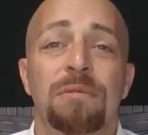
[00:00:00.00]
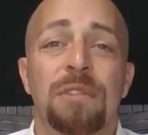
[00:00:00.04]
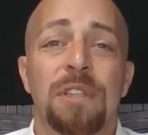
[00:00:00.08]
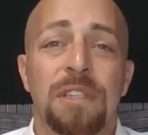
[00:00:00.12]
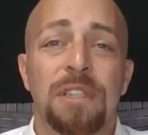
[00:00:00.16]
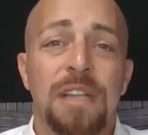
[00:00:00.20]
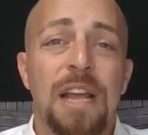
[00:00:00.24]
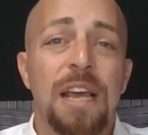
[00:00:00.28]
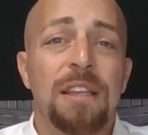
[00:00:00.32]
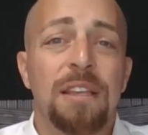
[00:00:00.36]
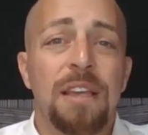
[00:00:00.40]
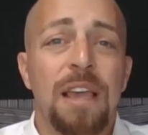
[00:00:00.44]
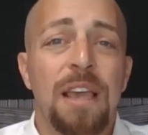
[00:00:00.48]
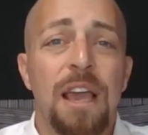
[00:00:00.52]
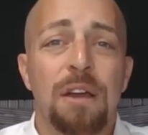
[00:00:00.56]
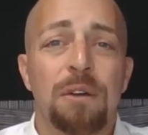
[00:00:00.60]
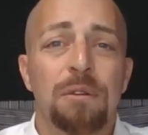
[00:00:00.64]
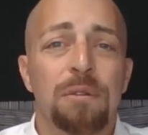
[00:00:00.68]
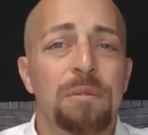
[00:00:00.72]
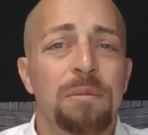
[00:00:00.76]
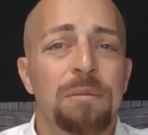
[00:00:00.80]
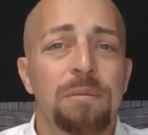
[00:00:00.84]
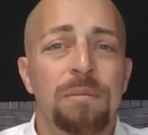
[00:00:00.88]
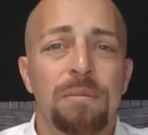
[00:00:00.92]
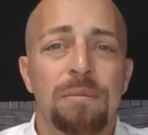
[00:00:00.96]
The death
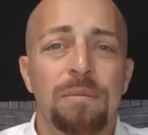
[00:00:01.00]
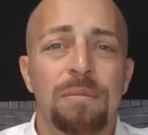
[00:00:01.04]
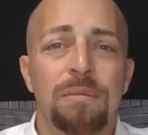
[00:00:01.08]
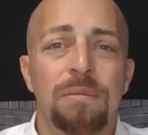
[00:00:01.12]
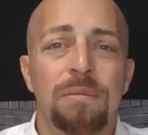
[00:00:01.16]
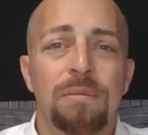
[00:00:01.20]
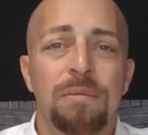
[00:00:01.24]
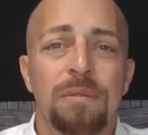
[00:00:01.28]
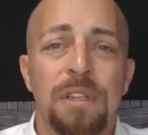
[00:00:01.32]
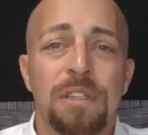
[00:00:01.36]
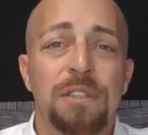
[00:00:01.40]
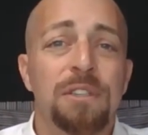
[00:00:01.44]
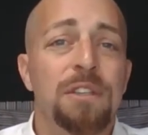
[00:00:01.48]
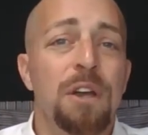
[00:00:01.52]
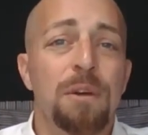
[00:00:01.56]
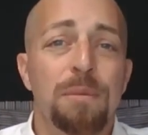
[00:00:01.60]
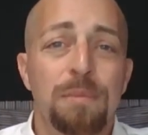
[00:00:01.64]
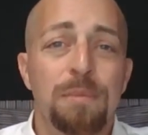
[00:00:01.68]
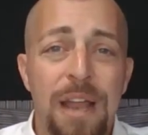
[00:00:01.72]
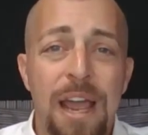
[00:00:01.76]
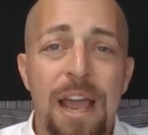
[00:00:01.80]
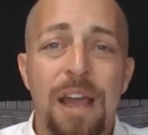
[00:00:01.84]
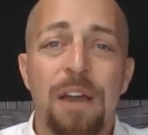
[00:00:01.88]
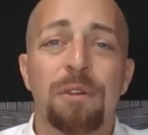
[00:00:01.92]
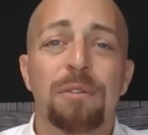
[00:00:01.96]
count that's
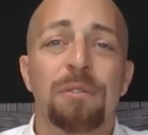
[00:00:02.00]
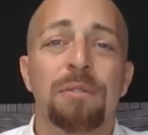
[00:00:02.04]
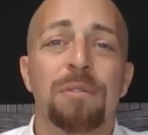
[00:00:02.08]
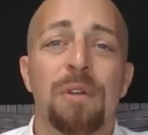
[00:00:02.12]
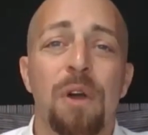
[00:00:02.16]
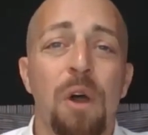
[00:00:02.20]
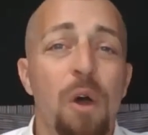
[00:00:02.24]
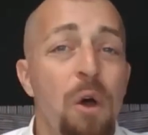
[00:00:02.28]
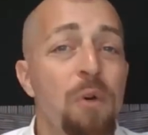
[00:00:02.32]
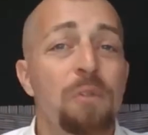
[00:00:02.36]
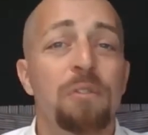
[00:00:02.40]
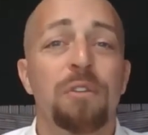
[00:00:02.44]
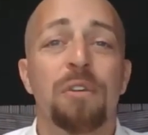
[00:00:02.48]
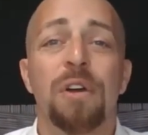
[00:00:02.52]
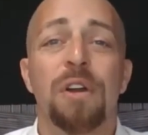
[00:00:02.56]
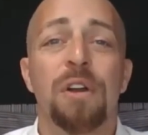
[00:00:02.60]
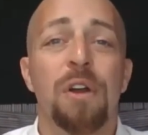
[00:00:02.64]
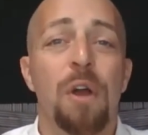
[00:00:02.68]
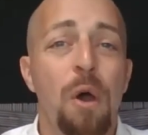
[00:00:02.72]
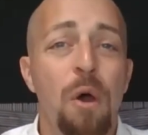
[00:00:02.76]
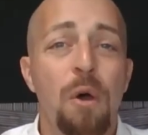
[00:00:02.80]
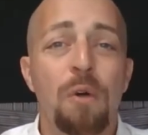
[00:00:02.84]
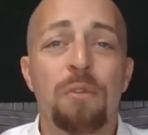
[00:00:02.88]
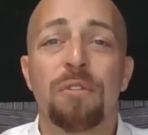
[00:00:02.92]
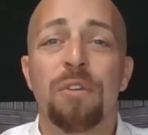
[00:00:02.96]
come down over
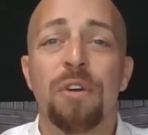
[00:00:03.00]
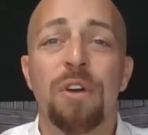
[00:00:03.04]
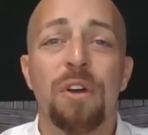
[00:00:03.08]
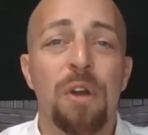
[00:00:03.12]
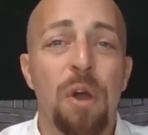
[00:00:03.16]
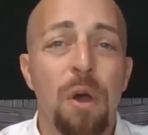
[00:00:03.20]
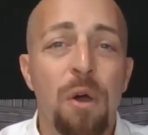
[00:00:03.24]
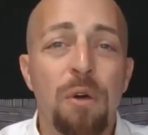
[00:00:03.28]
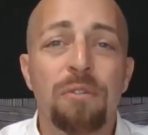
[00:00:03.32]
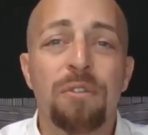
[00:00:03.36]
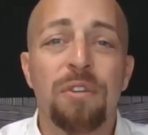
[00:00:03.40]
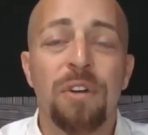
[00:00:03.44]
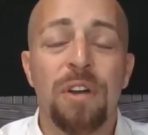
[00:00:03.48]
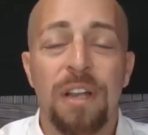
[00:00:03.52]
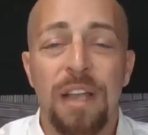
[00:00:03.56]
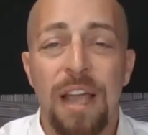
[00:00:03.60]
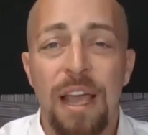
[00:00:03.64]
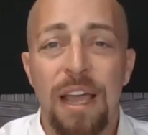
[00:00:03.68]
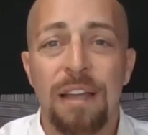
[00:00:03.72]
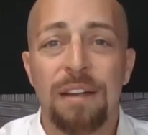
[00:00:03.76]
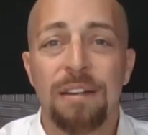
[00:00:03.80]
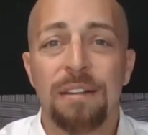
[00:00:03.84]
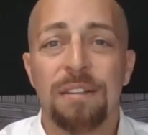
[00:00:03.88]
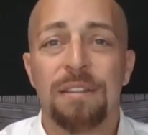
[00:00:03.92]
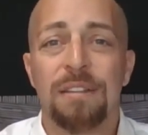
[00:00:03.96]
and over and over
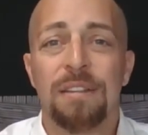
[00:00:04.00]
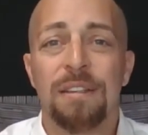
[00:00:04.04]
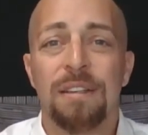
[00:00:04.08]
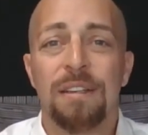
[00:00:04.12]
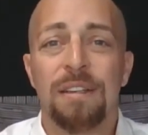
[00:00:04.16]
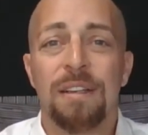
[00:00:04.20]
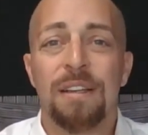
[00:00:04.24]
again